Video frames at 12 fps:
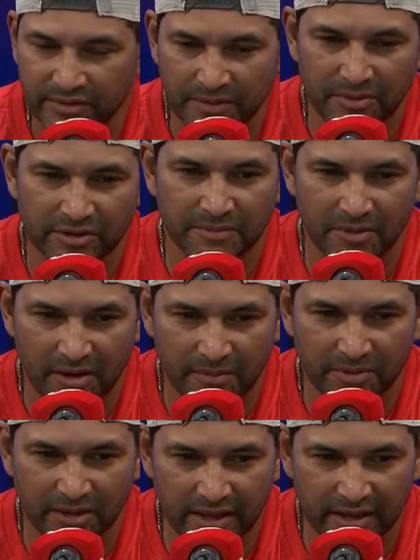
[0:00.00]
We put the ball
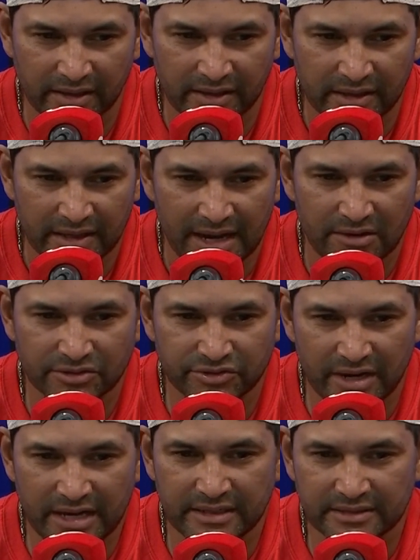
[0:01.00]
in play. I was
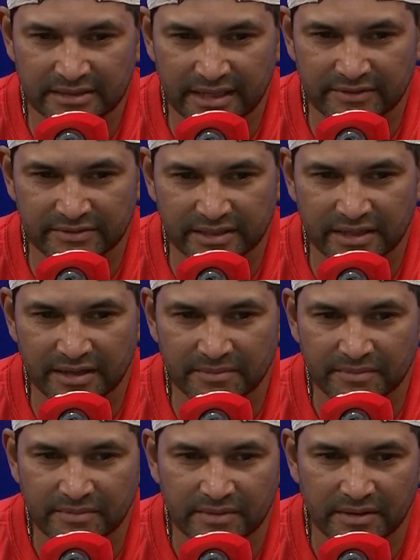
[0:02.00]
trying to save
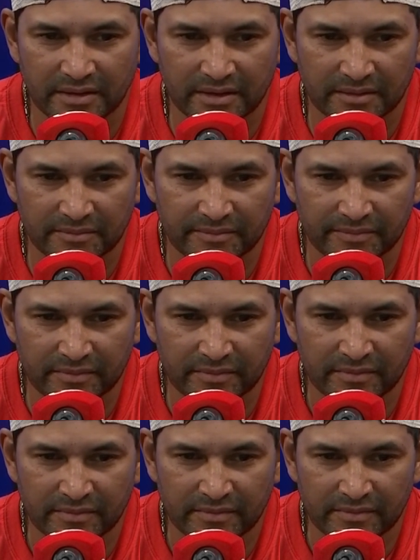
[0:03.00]
Zim. Um,
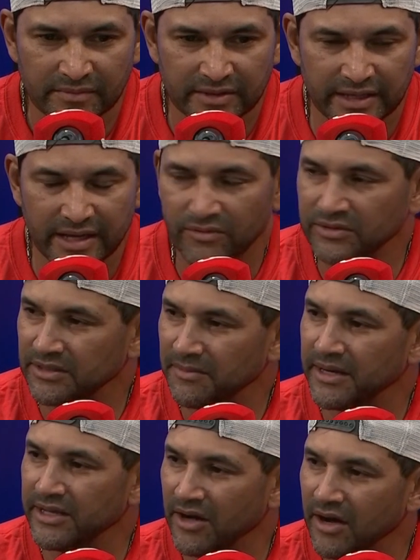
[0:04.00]
to hit with
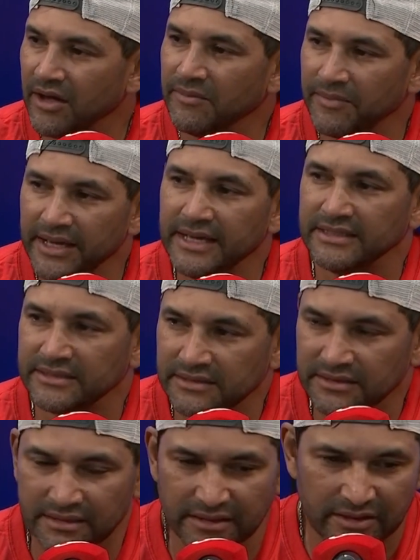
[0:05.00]
somebody on base.
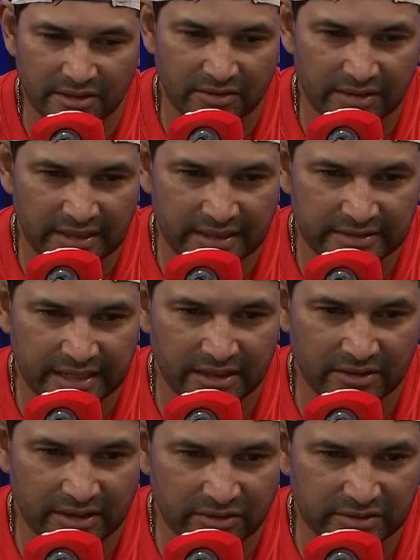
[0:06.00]
You know, and, and
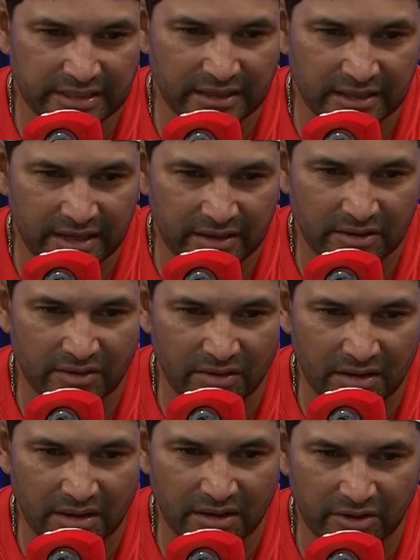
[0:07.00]
Taylor, I knew Taylor had
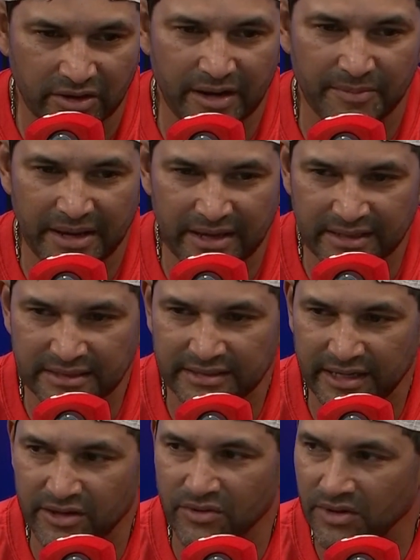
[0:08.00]
a, a good at bat against
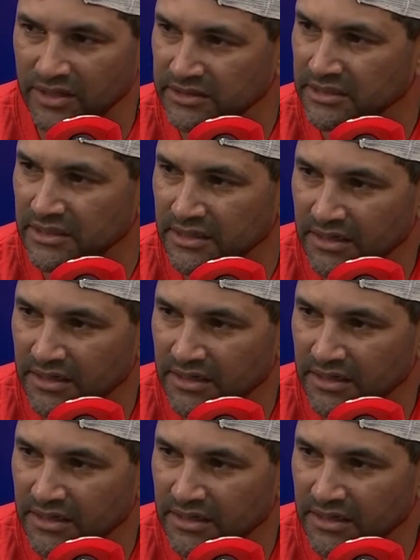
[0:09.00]
Hader once.